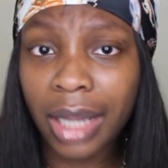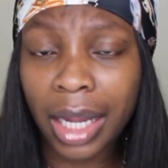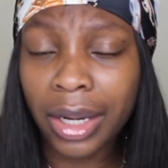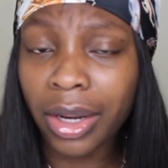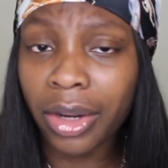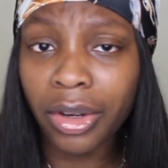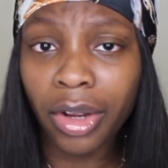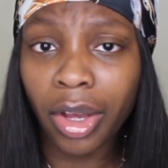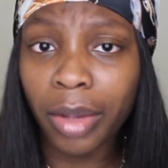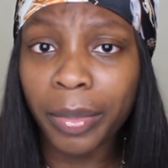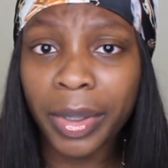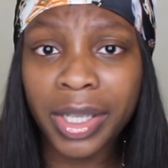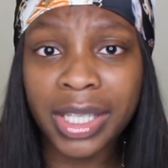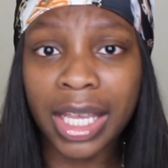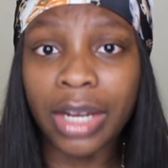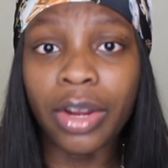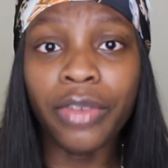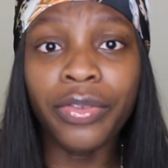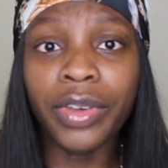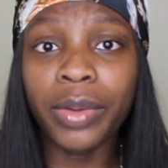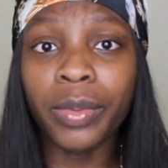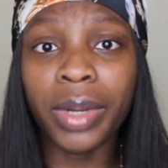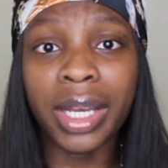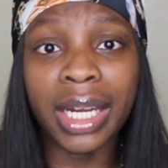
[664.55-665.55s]
I don't know, because I
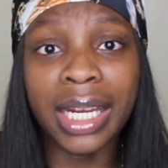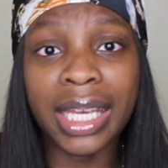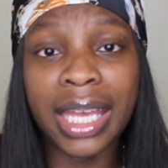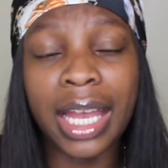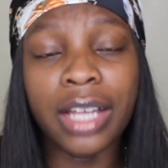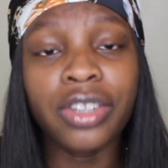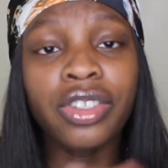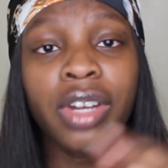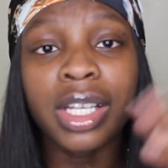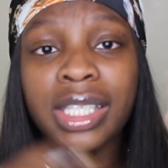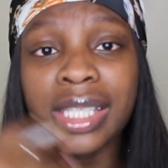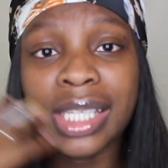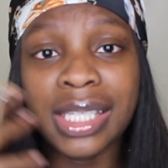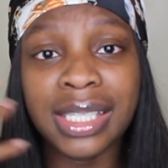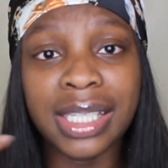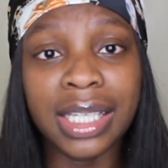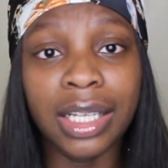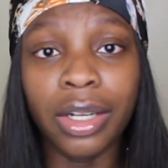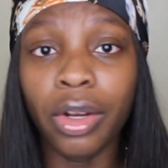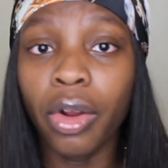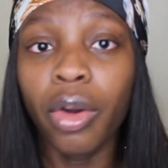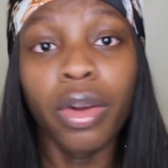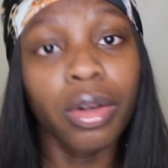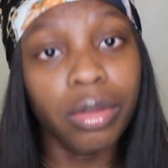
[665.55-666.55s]
don't think we're gonna get a chance to
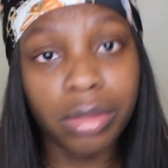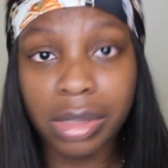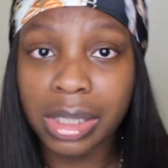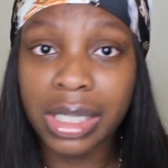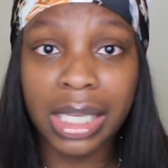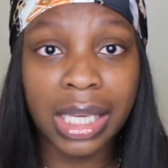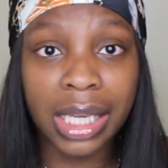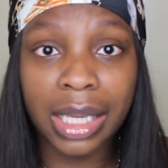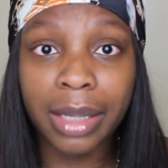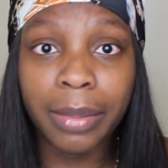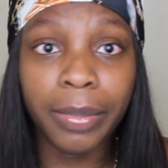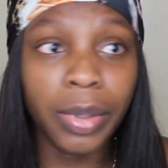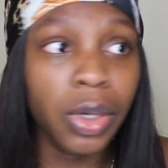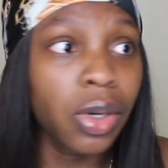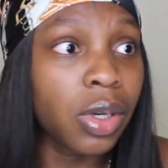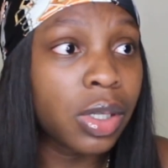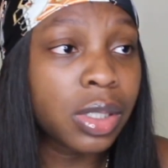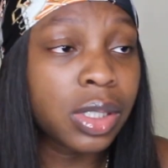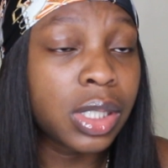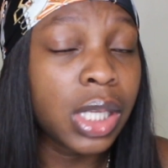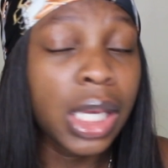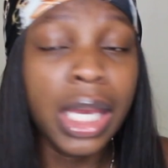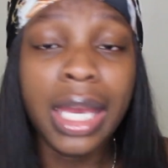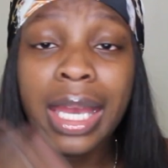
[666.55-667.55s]
see loyalty,
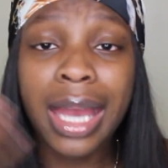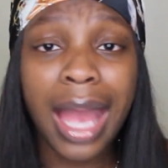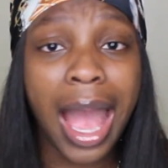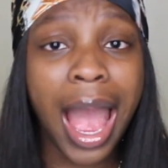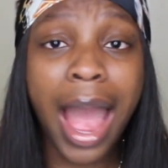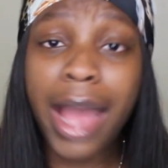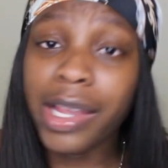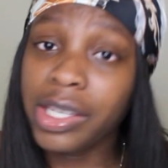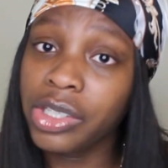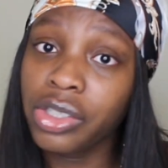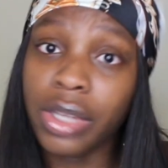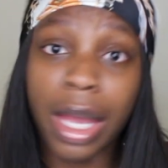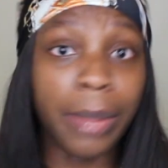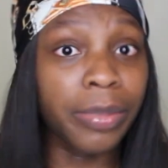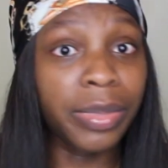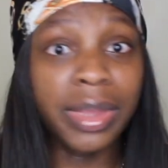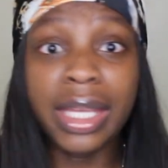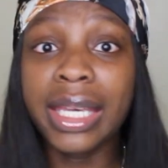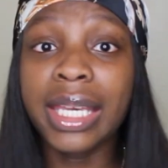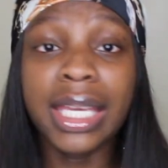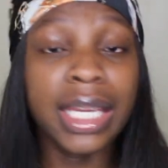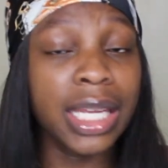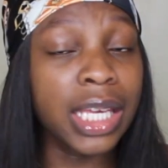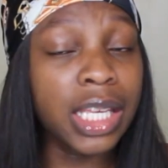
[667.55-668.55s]
because I'm
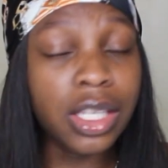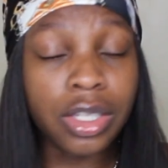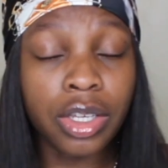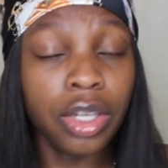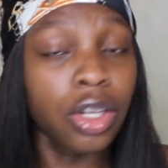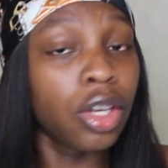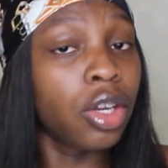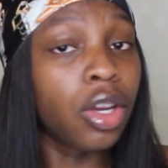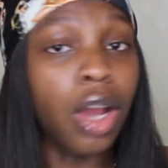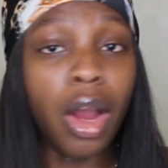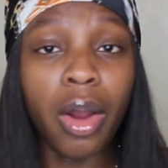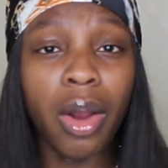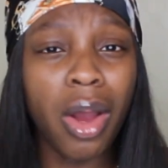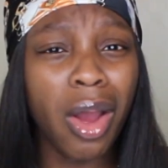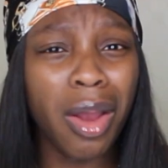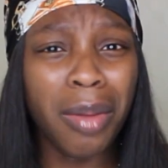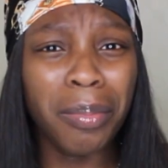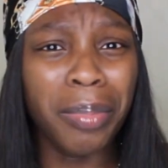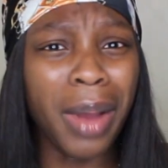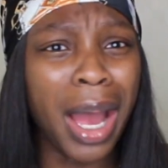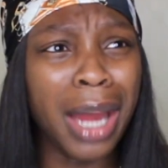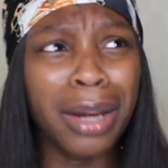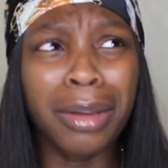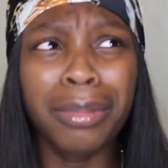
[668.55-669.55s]
thinking he's gonna go
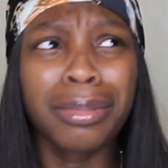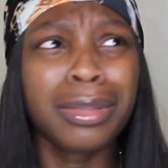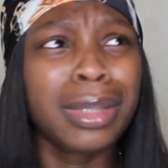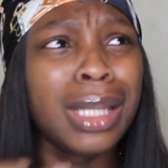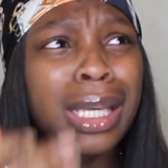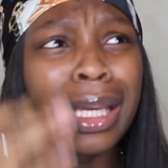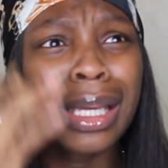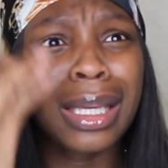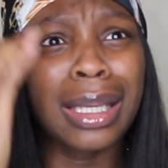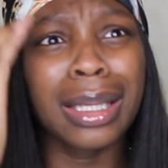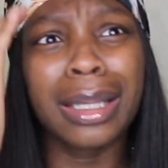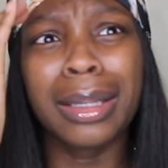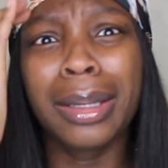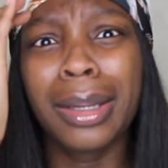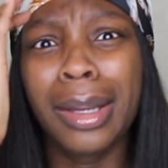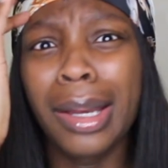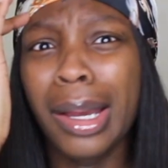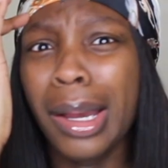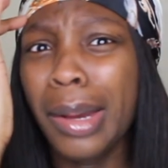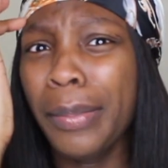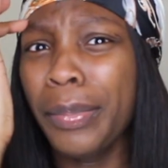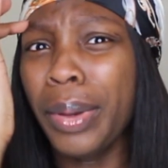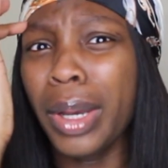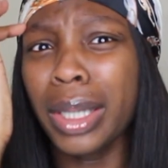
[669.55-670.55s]
home, but I don't think
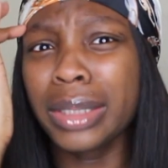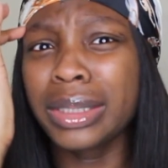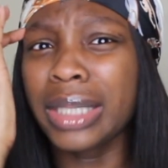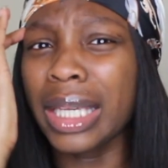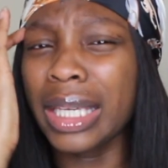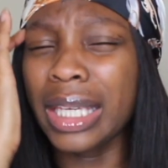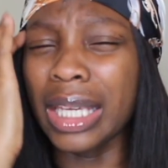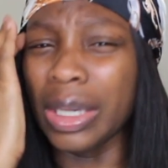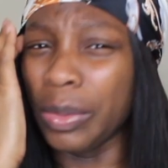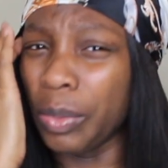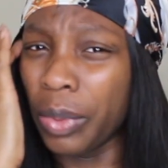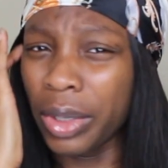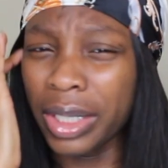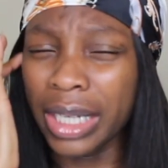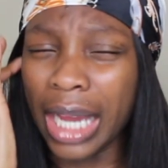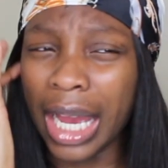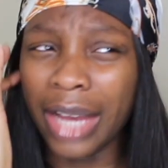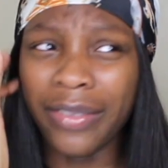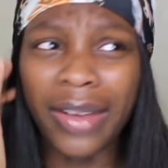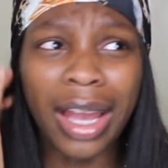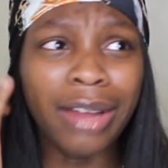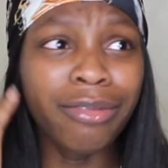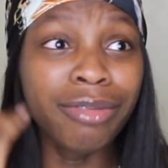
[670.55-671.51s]
per se he would have.